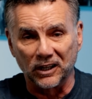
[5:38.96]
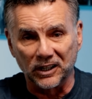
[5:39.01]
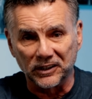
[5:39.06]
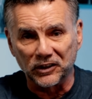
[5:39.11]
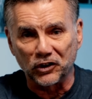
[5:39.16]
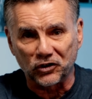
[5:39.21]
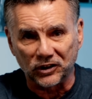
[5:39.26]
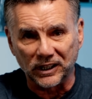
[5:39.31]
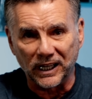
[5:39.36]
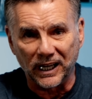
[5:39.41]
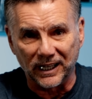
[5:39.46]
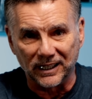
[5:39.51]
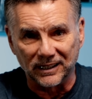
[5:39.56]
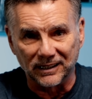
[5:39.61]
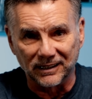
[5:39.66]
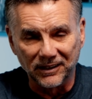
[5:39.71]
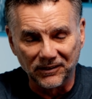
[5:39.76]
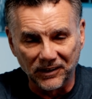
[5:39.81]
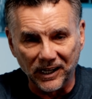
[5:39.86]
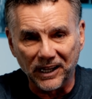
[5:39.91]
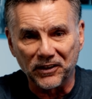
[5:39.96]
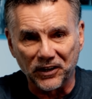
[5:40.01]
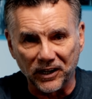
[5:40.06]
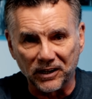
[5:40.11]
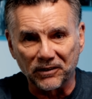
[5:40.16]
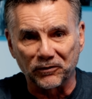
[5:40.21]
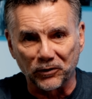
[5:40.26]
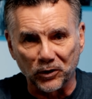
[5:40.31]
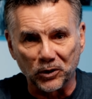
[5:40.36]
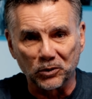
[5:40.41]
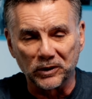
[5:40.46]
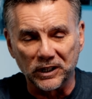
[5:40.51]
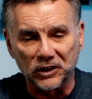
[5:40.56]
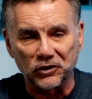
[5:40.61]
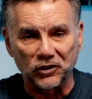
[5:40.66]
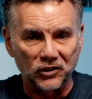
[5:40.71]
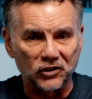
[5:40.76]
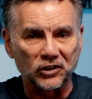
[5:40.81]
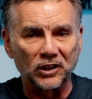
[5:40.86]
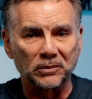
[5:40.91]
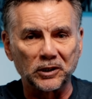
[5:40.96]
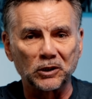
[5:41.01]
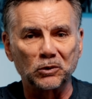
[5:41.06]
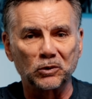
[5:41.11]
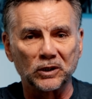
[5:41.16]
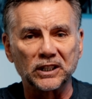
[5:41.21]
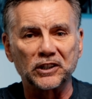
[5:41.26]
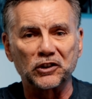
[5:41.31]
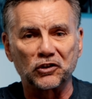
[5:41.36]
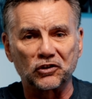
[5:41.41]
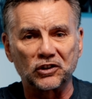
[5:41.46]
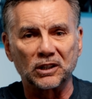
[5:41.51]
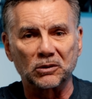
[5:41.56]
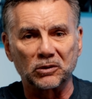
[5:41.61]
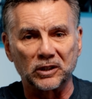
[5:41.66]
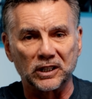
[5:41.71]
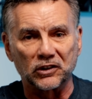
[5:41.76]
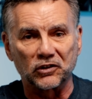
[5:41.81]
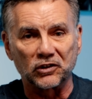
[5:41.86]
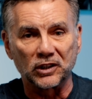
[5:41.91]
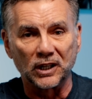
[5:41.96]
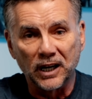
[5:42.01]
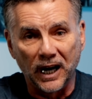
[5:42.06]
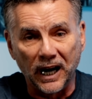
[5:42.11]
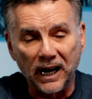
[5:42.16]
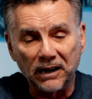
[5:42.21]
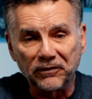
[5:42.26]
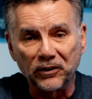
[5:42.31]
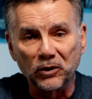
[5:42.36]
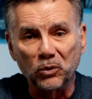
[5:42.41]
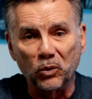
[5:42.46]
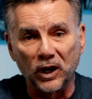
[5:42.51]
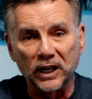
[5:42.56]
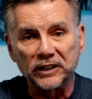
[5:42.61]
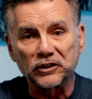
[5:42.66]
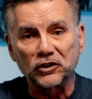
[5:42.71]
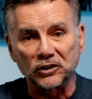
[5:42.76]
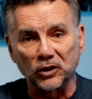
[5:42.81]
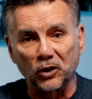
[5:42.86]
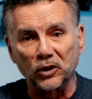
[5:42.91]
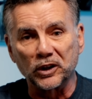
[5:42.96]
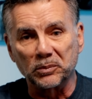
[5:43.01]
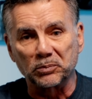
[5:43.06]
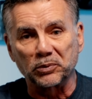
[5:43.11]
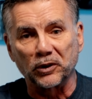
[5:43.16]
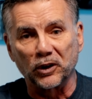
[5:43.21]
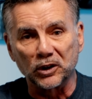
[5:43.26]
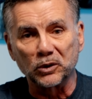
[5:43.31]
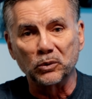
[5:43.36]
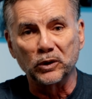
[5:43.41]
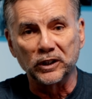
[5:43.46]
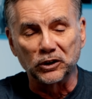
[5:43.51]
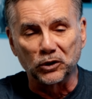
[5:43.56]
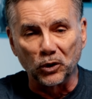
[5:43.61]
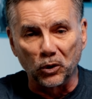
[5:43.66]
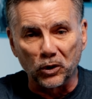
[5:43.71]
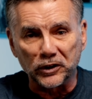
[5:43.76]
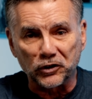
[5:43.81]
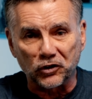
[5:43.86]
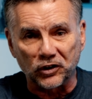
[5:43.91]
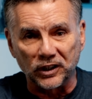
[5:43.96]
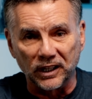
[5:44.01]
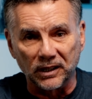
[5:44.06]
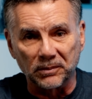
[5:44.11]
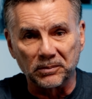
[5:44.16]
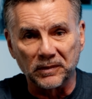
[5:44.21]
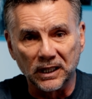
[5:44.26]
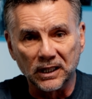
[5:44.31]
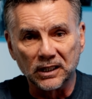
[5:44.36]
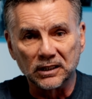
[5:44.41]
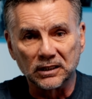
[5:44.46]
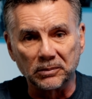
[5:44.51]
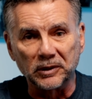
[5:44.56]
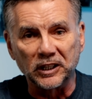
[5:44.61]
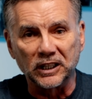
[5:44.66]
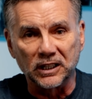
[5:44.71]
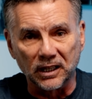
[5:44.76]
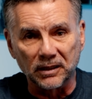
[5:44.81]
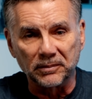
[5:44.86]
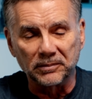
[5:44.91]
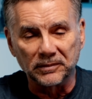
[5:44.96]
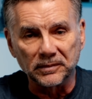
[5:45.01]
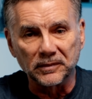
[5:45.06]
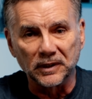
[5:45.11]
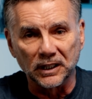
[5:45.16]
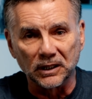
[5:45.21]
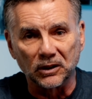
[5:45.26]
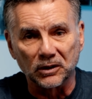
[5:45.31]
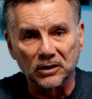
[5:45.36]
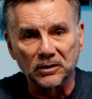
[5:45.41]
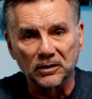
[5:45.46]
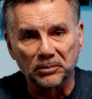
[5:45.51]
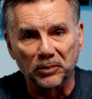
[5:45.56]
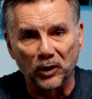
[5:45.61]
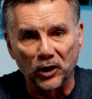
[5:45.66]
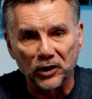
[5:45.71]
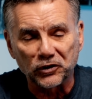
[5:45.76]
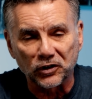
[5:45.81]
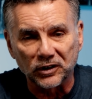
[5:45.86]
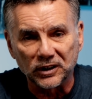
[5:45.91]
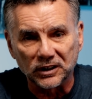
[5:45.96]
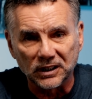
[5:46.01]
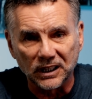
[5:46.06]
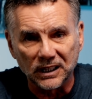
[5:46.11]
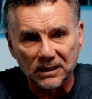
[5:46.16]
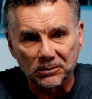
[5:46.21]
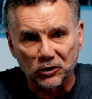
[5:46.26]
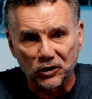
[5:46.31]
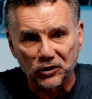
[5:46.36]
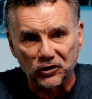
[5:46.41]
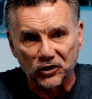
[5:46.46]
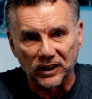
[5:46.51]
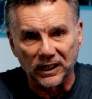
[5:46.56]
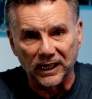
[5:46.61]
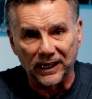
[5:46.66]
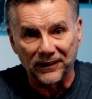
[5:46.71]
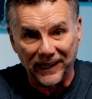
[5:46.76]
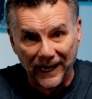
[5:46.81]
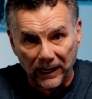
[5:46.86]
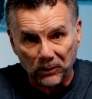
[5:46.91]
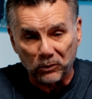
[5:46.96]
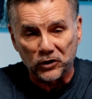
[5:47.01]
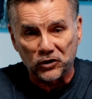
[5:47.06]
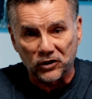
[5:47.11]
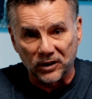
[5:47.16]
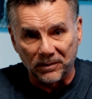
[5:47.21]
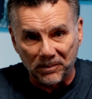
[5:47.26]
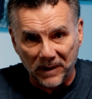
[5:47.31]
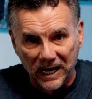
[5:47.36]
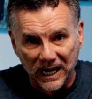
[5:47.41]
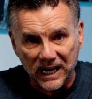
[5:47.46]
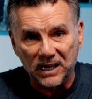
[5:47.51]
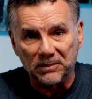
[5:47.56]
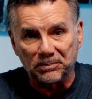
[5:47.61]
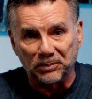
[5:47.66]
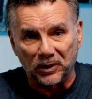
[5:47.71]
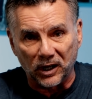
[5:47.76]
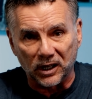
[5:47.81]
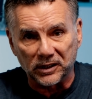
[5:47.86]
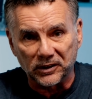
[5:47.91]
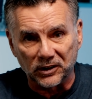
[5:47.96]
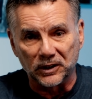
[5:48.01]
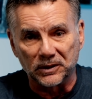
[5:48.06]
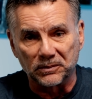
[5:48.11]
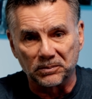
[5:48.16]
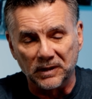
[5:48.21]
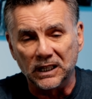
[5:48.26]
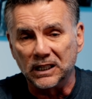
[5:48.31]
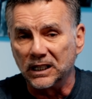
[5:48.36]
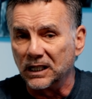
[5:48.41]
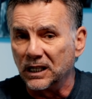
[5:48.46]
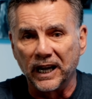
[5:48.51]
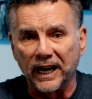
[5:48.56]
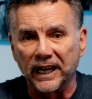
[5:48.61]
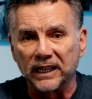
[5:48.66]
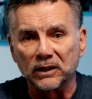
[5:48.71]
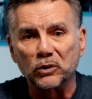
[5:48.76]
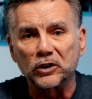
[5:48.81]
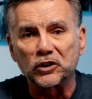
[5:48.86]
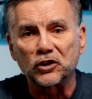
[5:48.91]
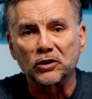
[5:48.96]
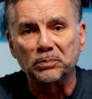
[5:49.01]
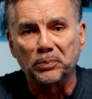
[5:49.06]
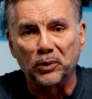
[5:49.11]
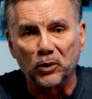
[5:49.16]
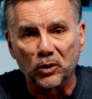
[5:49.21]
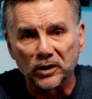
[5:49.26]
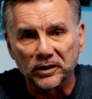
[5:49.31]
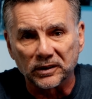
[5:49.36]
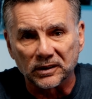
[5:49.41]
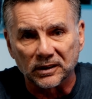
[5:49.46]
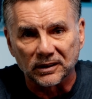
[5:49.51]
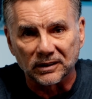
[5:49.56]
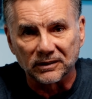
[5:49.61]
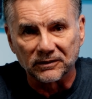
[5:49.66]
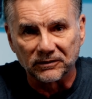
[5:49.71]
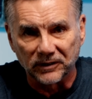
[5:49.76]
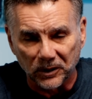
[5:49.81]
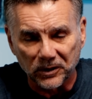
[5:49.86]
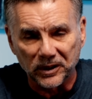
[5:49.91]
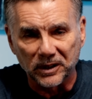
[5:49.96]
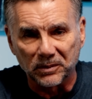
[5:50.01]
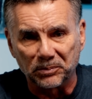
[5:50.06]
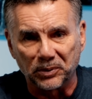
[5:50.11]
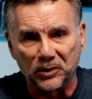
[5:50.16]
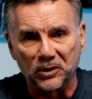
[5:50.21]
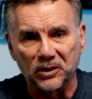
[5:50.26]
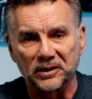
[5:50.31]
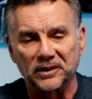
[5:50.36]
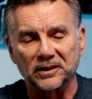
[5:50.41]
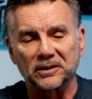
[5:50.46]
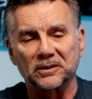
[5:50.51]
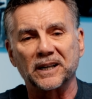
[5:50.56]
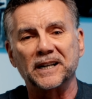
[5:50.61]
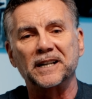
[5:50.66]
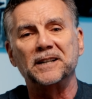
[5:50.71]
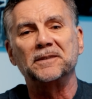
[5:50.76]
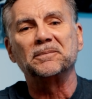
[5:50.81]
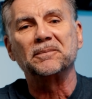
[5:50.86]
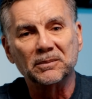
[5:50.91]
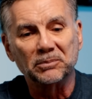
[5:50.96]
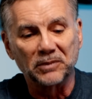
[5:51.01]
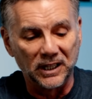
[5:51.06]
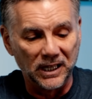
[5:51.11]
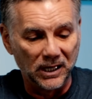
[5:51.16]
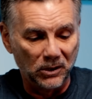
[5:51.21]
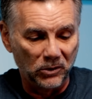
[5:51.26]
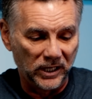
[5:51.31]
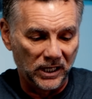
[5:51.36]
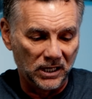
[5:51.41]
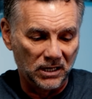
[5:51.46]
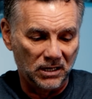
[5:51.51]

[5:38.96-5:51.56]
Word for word: Now understand, they're there for a reason, something really serious. Hoffa wants Tony Pro to endorse him to become, you know, boss of the Teamsters again. That was the main part of the meeting, and it was important, very important, right? But here we